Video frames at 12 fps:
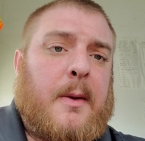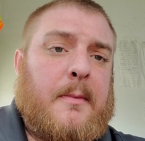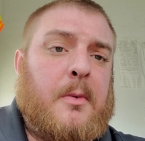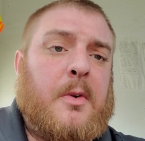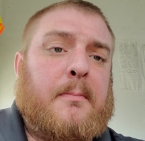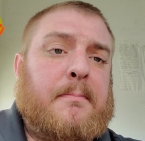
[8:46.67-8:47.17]

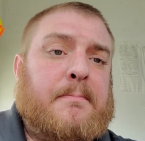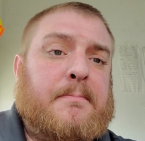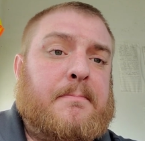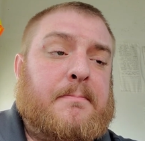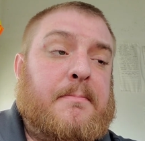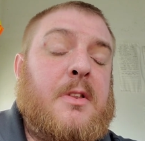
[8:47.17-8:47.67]
but we're
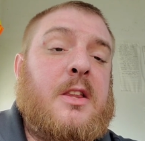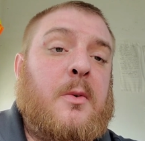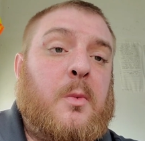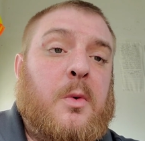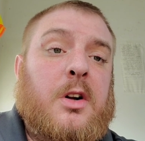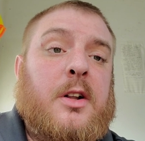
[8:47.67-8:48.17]

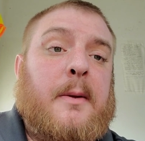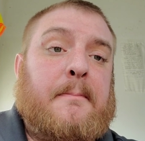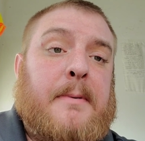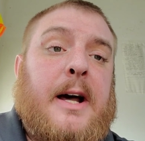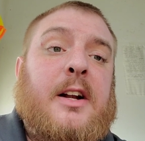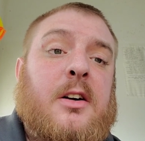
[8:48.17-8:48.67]
one of the
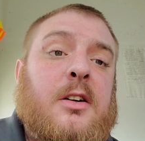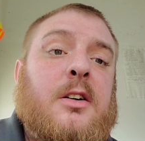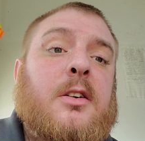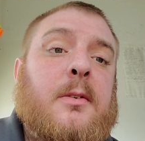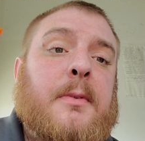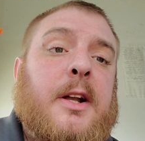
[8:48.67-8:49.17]
better
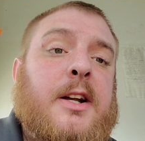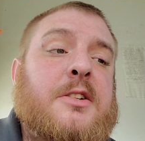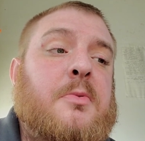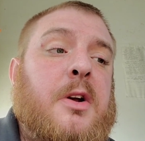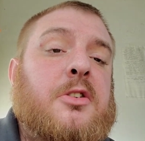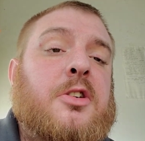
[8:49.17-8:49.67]
because
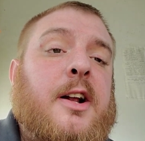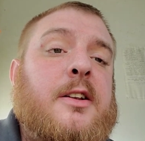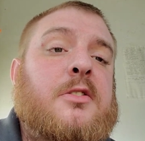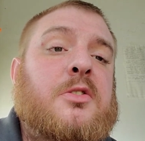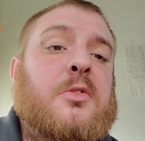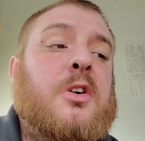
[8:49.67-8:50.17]
we are trying
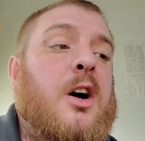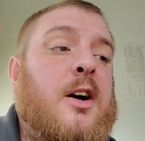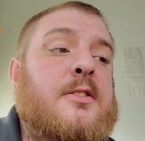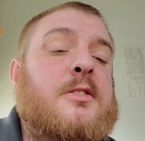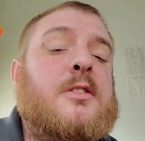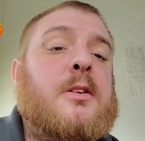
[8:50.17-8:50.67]
to
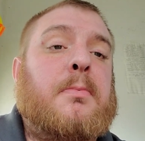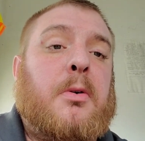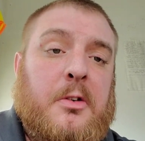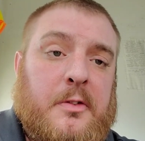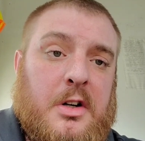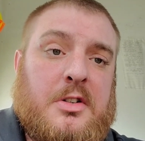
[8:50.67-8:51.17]
constantly
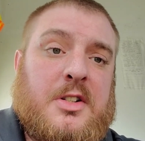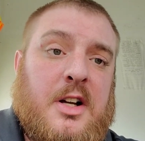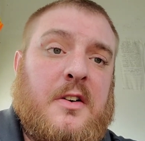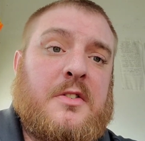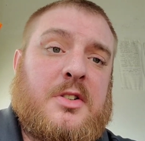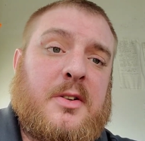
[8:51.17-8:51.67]
improve
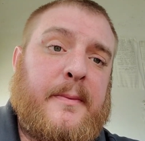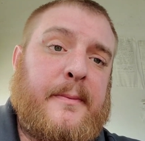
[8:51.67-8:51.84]
ourselves.